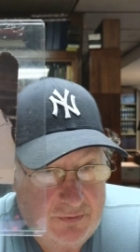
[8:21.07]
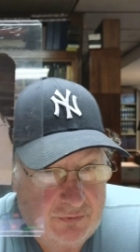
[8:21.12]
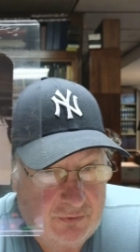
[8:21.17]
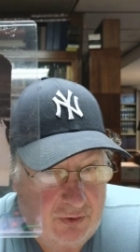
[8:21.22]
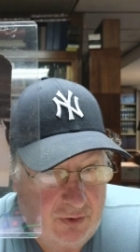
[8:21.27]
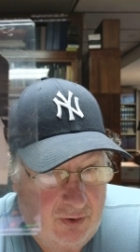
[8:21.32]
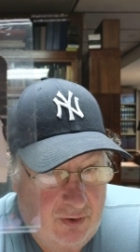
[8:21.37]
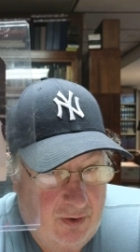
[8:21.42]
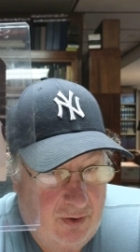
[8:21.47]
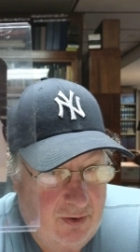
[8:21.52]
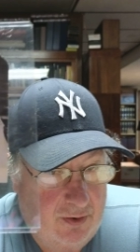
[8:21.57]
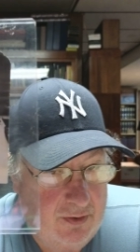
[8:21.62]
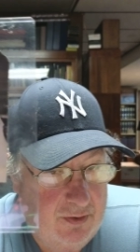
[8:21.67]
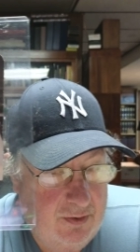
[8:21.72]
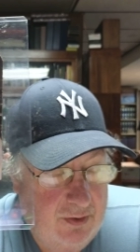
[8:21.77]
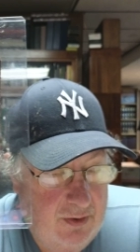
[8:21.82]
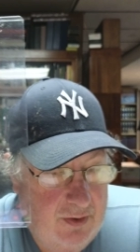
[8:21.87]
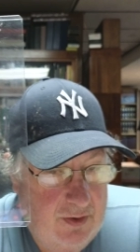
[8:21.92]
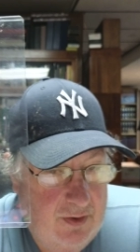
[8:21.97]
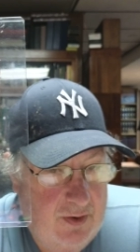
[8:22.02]
Always
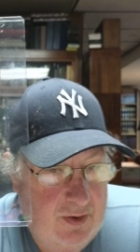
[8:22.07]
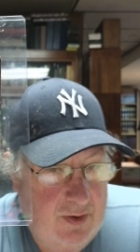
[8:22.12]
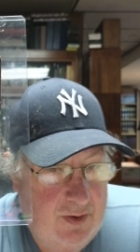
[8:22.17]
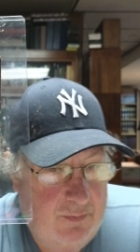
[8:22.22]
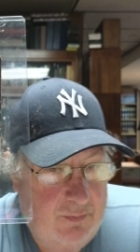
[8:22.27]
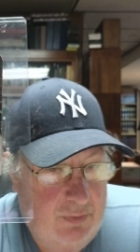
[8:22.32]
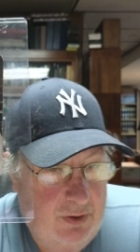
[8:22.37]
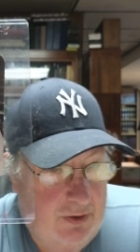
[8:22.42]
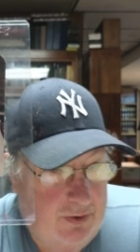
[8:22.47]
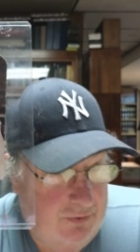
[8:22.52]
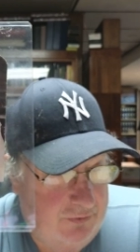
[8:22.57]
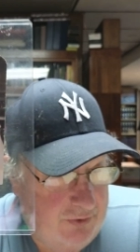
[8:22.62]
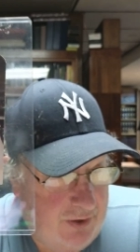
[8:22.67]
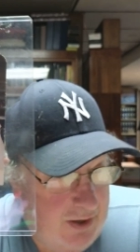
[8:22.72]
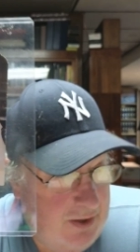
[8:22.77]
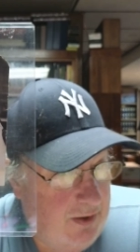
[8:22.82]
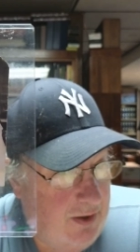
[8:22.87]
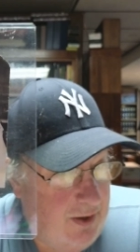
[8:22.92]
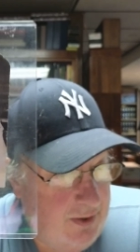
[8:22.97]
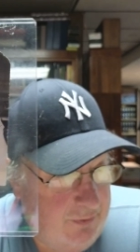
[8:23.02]
have.
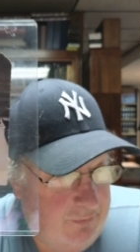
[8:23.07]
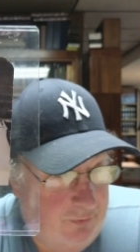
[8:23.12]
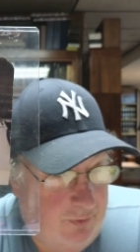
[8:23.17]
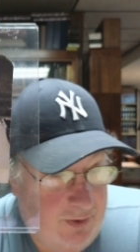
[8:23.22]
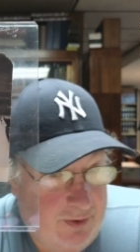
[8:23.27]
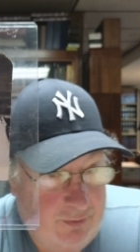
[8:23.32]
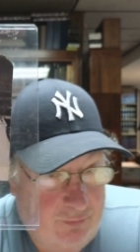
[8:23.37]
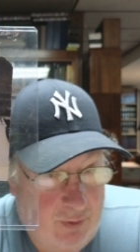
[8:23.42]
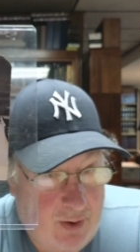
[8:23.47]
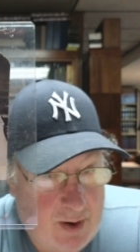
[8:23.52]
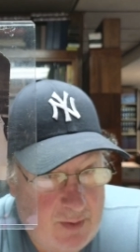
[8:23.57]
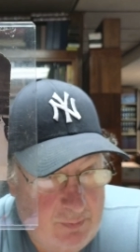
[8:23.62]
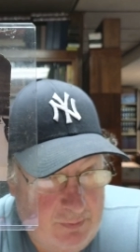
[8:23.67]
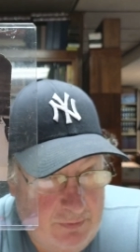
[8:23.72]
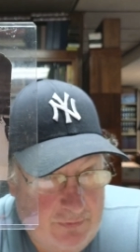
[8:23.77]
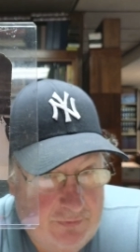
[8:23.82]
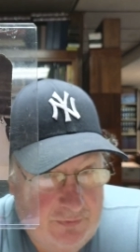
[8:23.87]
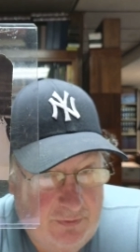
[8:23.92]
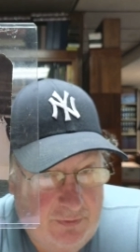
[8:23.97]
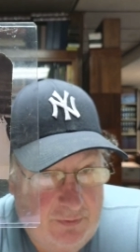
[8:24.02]
And
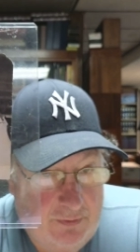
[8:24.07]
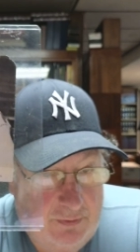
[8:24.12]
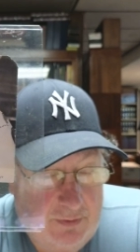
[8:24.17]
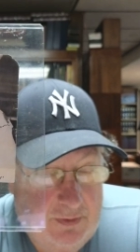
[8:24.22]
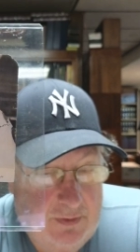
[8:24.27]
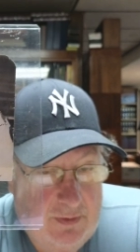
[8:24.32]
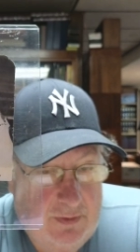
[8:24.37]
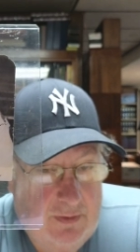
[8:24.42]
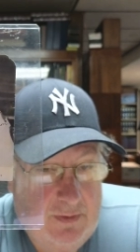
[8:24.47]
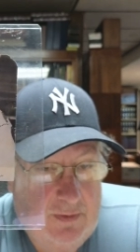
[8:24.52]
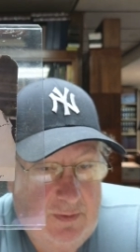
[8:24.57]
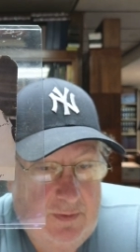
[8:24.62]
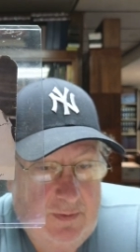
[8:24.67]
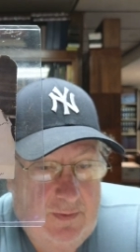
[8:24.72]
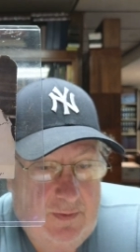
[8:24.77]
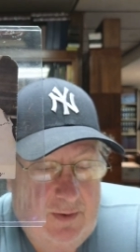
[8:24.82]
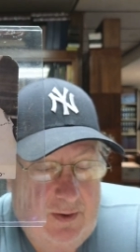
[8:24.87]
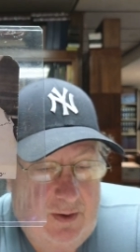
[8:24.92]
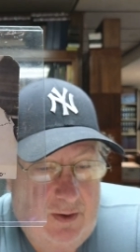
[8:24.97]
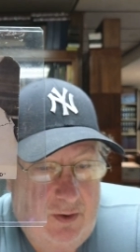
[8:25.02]
I think
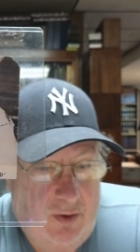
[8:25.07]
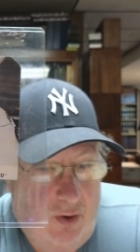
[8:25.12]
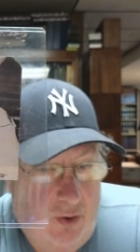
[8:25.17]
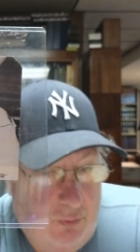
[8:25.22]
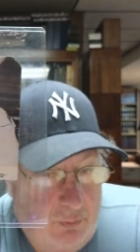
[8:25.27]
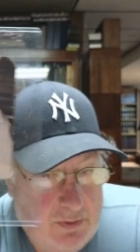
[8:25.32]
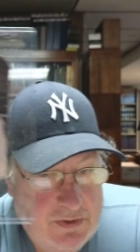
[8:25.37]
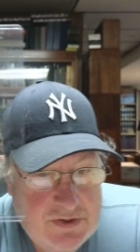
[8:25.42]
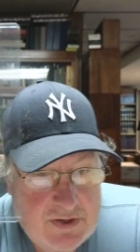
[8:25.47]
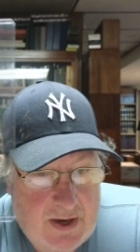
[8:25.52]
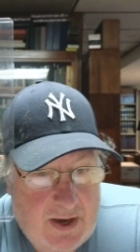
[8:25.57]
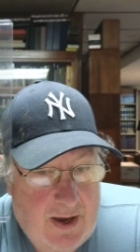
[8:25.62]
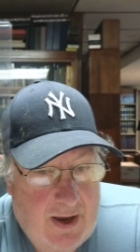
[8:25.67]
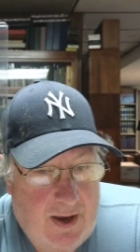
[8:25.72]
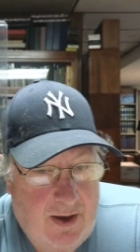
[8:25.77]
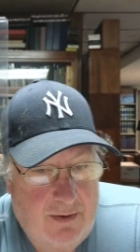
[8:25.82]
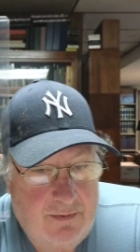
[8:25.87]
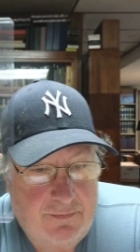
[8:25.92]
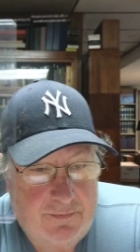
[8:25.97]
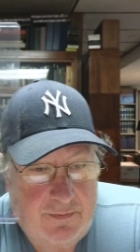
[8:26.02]

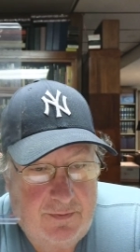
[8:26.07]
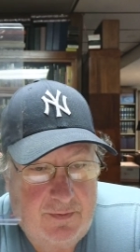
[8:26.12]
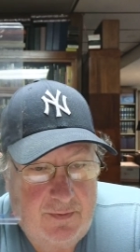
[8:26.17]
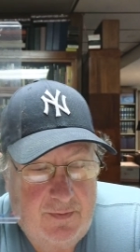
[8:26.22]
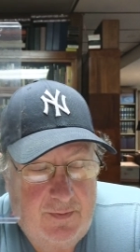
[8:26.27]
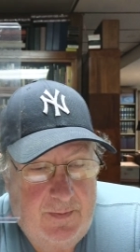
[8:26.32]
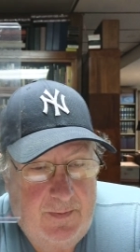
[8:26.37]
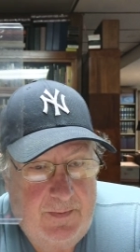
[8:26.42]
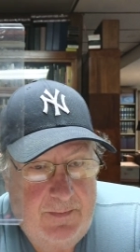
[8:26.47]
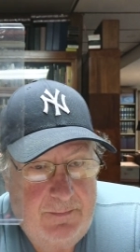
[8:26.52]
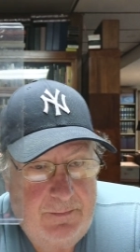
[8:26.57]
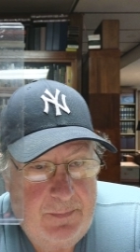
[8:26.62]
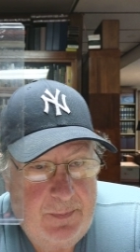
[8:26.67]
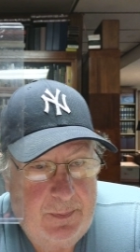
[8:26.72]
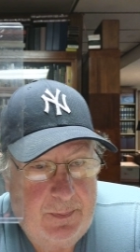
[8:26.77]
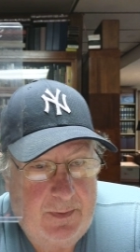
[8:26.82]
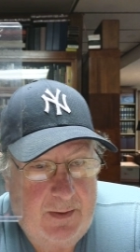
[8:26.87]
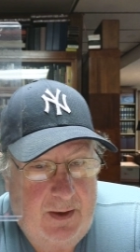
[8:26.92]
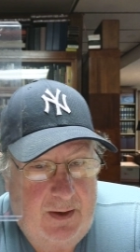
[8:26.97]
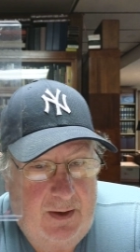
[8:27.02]
to me,
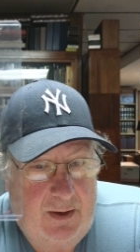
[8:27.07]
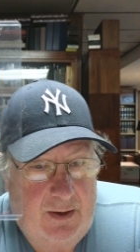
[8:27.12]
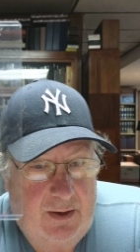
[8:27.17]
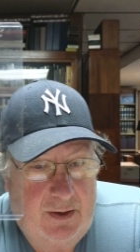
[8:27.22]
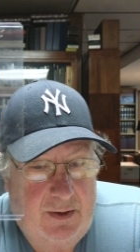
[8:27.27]
it's